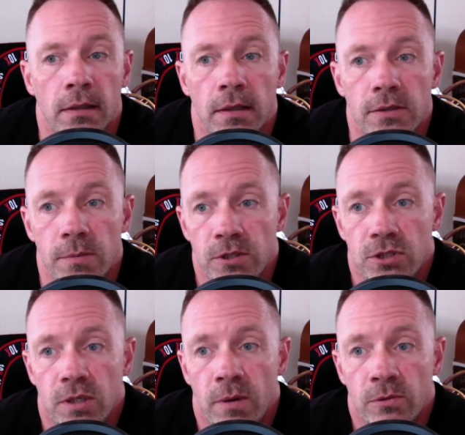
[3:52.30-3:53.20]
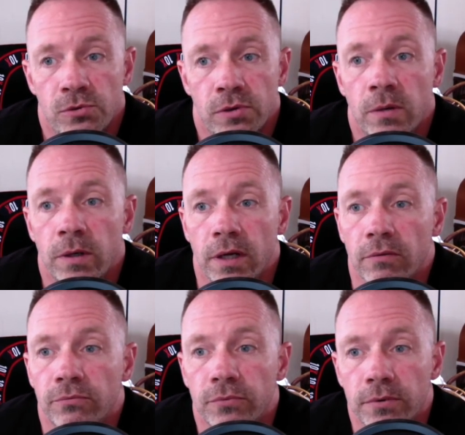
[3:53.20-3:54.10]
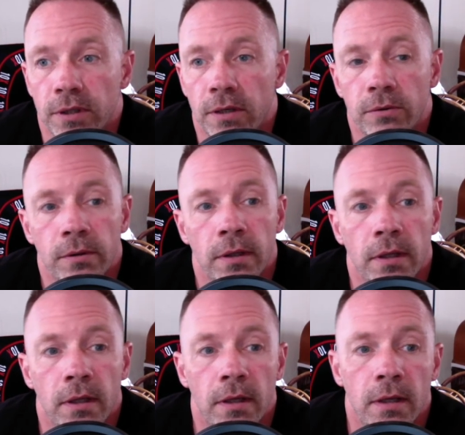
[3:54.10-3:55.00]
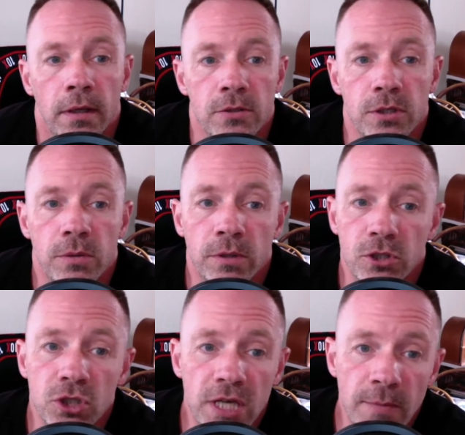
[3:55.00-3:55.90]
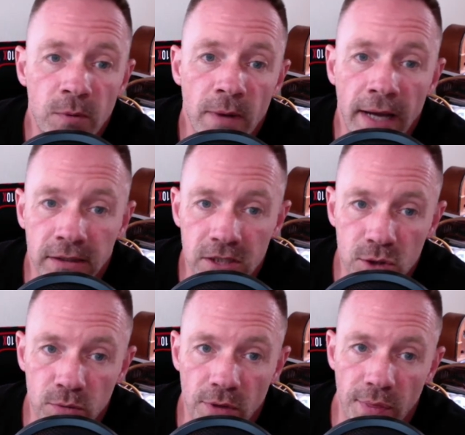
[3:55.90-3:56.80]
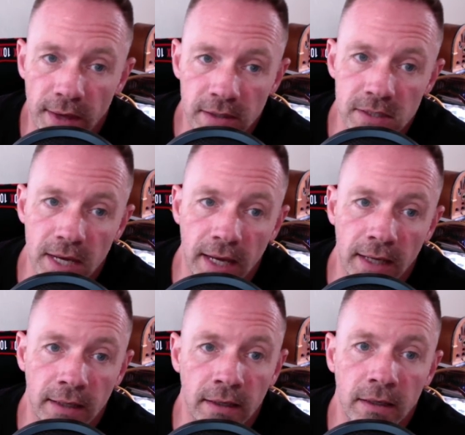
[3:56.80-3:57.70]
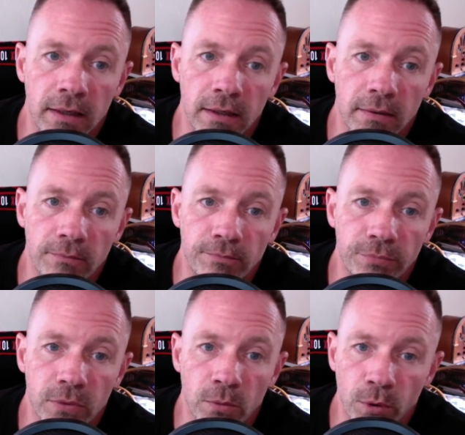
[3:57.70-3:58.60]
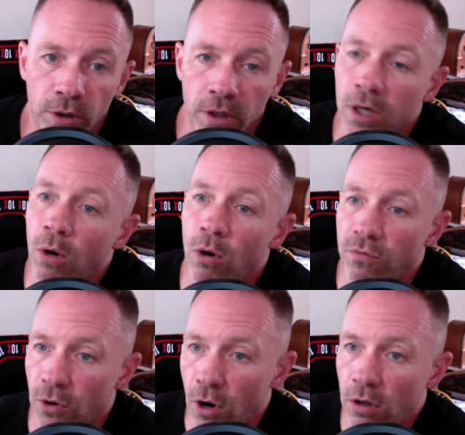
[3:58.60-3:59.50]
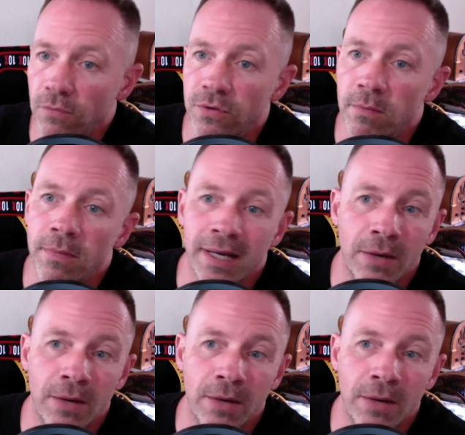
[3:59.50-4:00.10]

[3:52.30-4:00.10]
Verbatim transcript: So, I mean, just think about what's going on right now, you know? So, you want to just keep in mind these three things, and we're going to go over all of them. And I